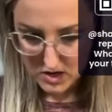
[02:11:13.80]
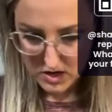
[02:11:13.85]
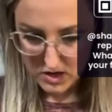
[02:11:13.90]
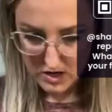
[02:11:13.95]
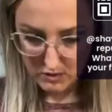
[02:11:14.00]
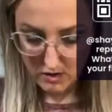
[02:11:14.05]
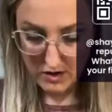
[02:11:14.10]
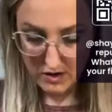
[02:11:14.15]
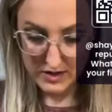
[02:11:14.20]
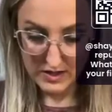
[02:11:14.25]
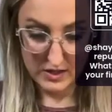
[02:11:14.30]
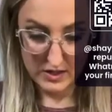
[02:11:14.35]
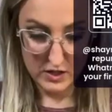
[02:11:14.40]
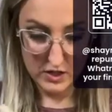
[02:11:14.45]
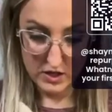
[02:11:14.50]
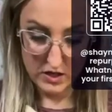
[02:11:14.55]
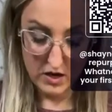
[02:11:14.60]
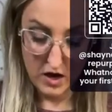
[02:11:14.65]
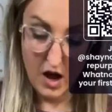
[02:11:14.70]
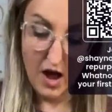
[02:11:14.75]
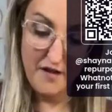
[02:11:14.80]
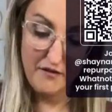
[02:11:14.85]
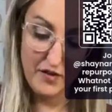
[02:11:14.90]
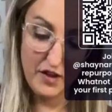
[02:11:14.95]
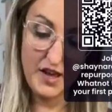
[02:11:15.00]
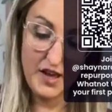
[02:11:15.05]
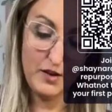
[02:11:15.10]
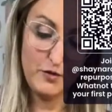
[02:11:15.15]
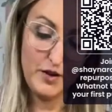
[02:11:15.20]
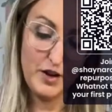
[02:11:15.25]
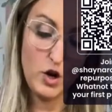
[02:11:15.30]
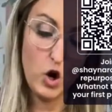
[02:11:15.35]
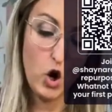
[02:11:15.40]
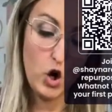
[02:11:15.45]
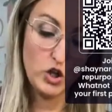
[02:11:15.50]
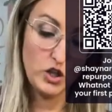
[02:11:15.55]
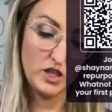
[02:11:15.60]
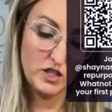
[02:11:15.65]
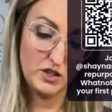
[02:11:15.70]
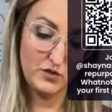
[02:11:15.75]
Well, I feel like
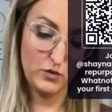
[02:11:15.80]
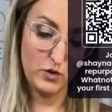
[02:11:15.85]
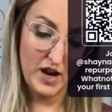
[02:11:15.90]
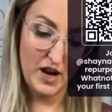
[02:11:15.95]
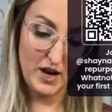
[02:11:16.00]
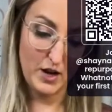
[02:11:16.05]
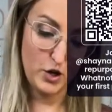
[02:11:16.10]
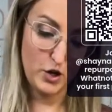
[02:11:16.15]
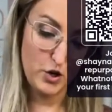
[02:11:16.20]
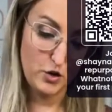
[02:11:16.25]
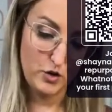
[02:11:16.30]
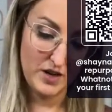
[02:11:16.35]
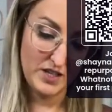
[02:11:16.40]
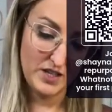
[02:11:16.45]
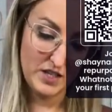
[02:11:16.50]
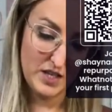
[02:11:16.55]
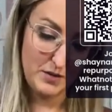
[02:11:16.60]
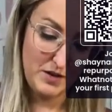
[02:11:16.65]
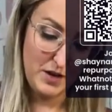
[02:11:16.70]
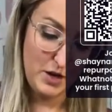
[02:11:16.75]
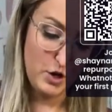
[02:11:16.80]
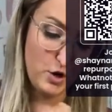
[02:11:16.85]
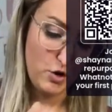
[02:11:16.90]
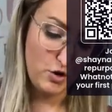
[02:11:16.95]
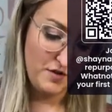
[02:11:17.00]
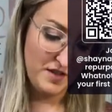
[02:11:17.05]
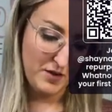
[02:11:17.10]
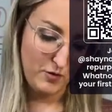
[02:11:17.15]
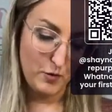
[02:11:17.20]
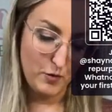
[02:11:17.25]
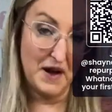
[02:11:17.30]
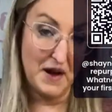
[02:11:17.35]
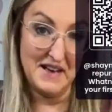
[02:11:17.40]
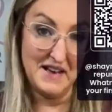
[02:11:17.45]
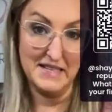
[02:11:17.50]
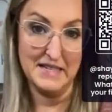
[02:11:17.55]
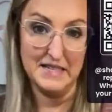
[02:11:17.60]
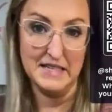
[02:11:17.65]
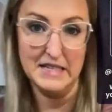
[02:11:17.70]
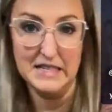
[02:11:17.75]
regardless of what I do, it's gonna be cuter than it
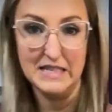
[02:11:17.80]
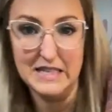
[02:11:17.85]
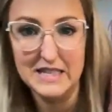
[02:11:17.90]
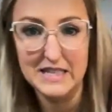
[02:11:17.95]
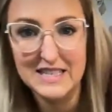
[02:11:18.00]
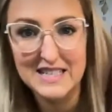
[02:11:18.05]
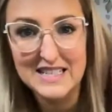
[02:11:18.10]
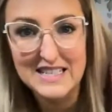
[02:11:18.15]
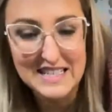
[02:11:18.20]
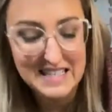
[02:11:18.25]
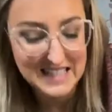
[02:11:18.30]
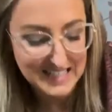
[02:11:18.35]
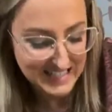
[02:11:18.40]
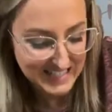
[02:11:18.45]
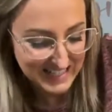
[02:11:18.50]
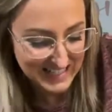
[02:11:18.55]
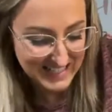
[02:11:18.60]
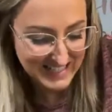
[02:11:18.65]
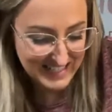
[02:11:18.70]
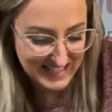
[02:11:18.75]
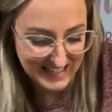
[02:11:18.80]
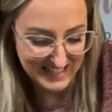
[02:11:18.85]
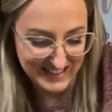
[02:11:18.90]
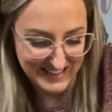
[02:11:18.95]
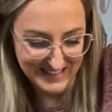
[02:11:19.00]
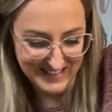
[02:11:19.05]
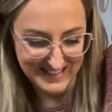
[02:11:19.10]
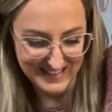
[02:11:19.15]
was. So.